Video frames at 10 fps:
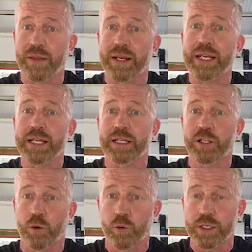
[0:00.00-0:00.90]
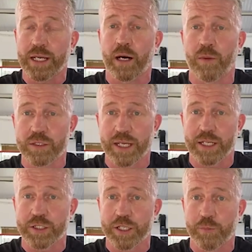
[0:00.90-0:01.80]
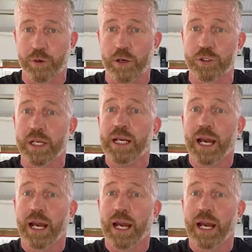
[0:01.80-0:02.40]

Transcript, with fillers: and then he can coordinate our multi-agency approach